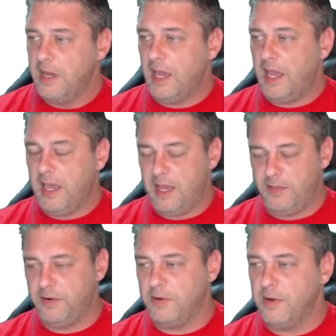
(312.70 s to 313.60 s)
and
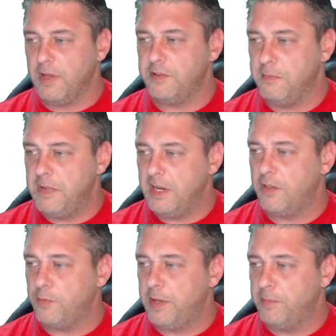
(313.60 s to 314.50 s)
they're doing it to meet
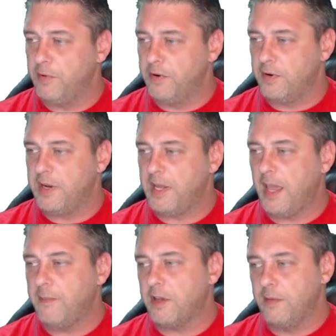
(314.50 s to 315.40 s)
other people that are in a
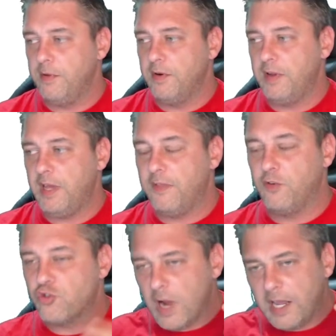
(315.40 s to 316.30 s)
gaming community, and they're
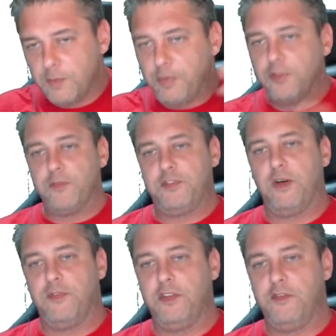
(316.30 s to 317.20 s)
trying to put
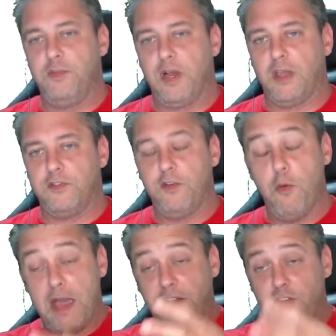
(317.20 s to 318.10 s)
themselves in these buckets. So
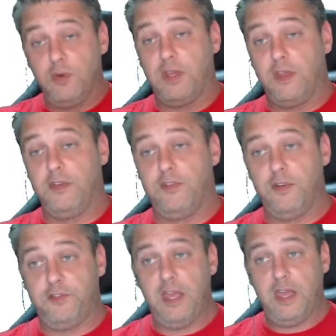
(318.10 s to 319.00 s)
by doing this, they're
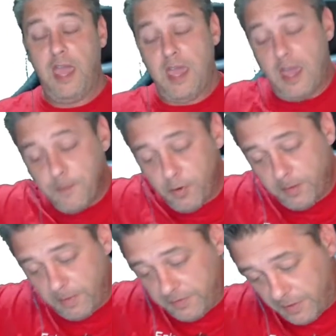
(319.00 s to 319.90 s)
saying, hey, I'm
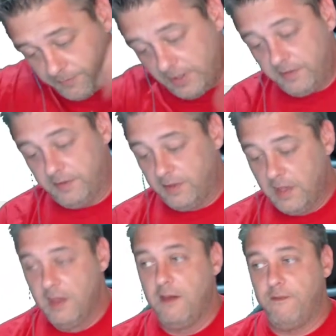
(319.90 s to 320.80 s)
putting myself in this
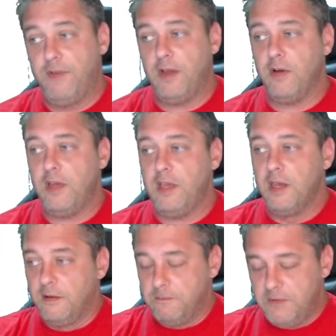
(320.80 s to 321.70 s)
very
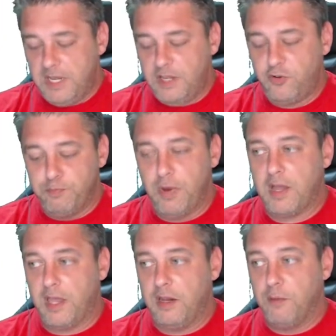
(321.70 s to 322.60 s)
niche
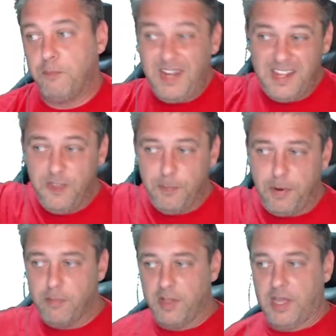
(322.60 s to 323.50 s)
bucket, but in the
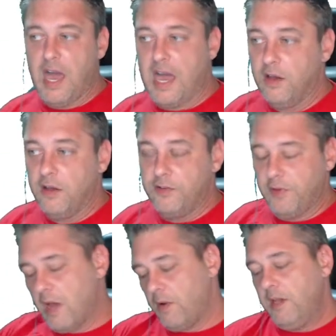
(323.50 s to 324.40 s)
public eye. So
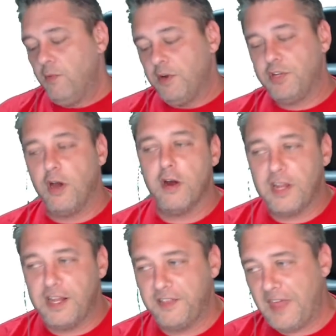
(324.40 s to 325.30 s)
now anyone
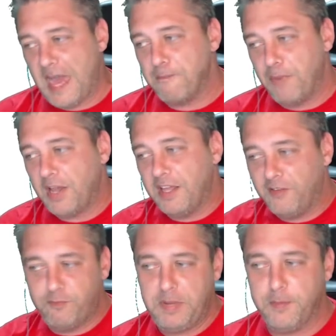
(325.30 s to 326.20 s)
targeting that bucket
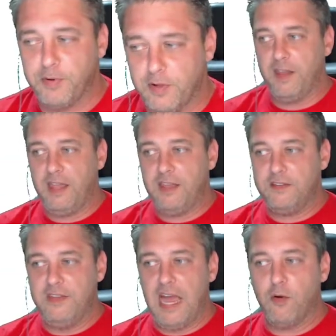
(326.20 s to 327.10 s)
of people
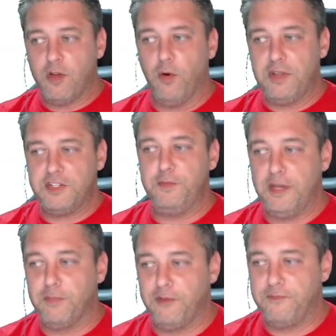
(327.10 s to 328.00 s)
is now going to be
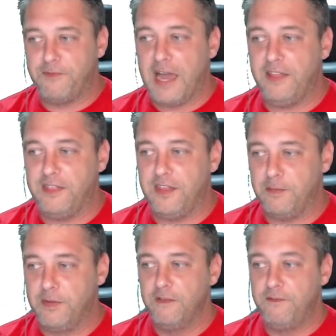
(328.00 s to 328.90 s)
able to find
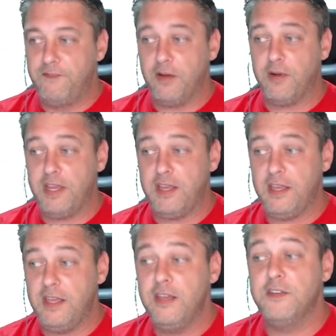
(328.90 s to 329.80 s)
them very
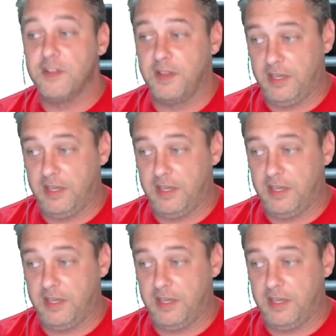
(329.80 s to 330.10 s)
easily.